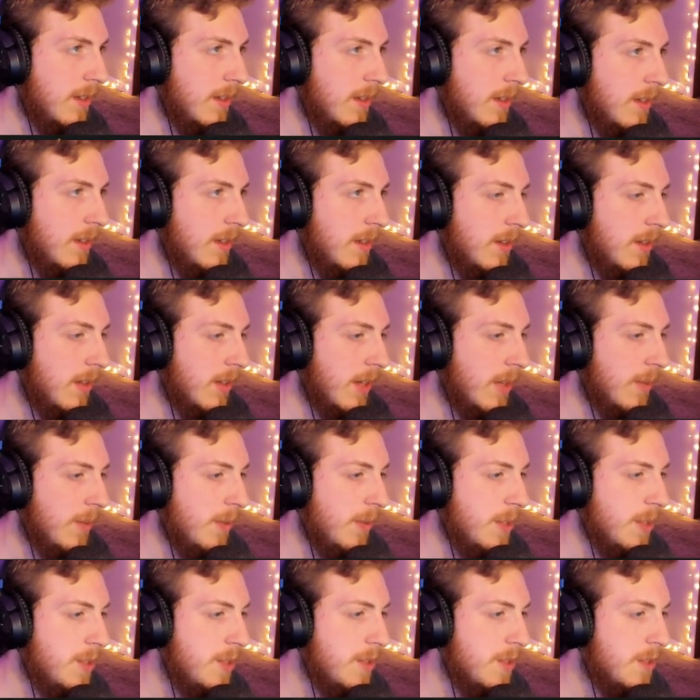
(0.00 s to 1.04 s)
Okay, well, let's
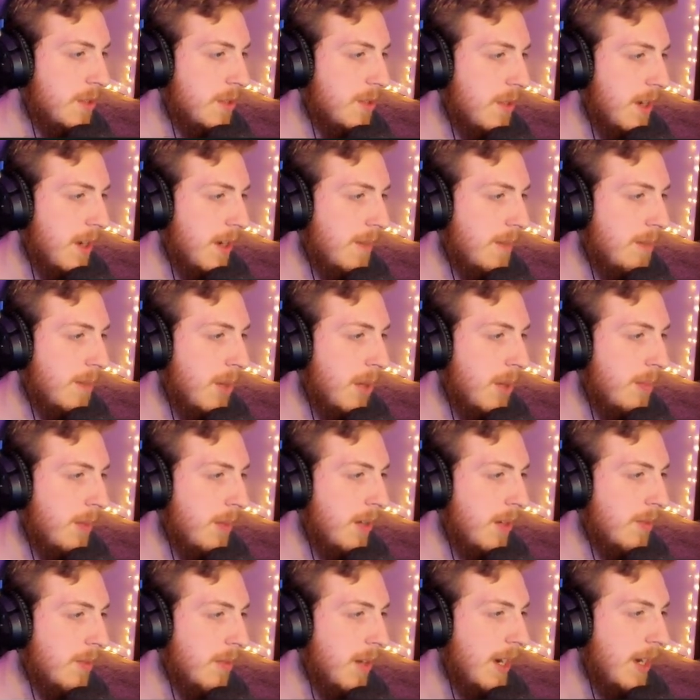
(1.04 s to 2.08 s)
just try pumping it
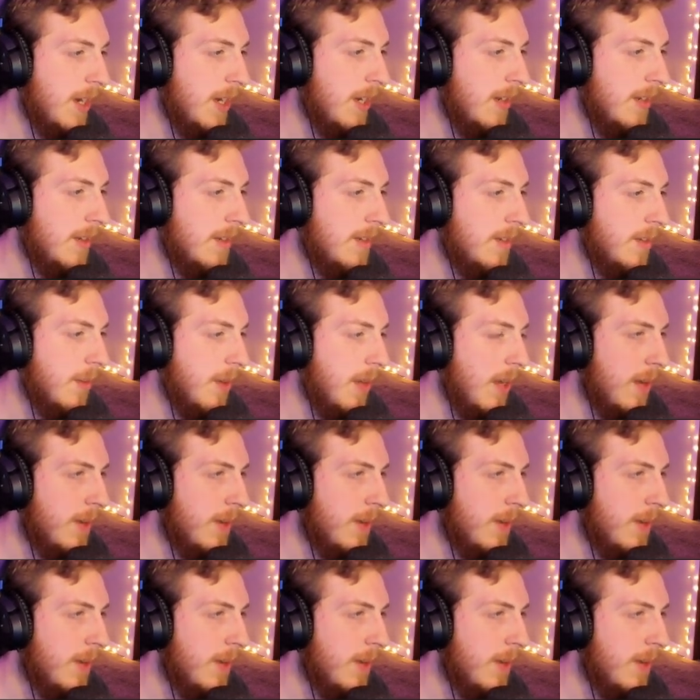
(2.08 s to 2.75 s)
right in and see what happens.